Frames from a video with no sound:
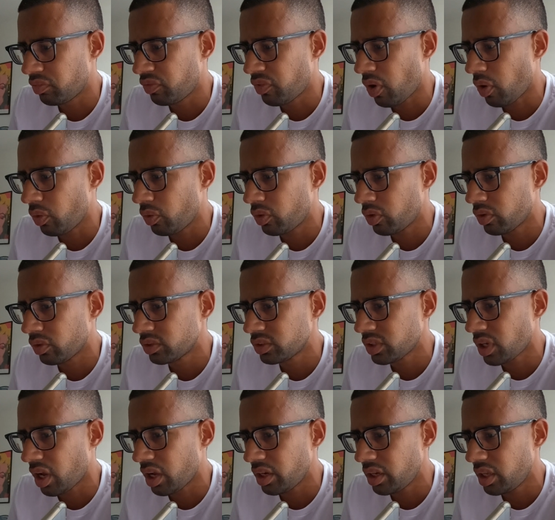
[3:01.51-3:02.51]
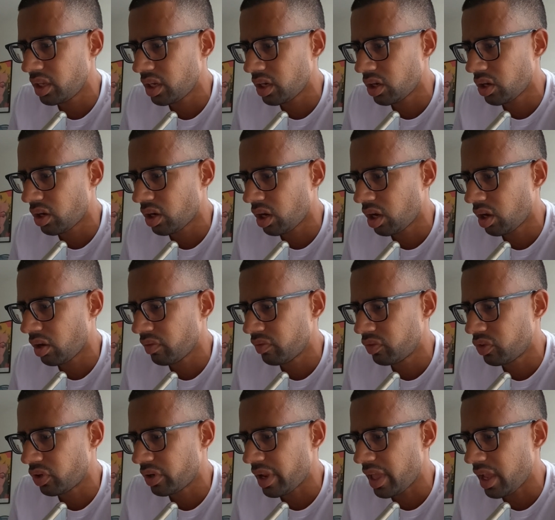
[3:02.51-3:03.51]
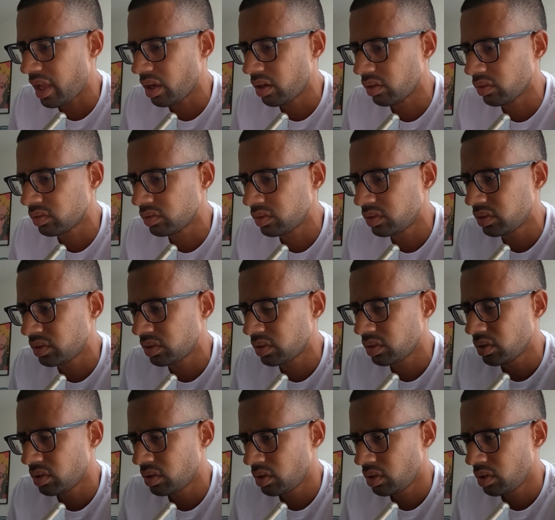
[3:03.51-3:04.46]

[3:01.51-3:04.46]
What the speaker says: photos on here of your nails.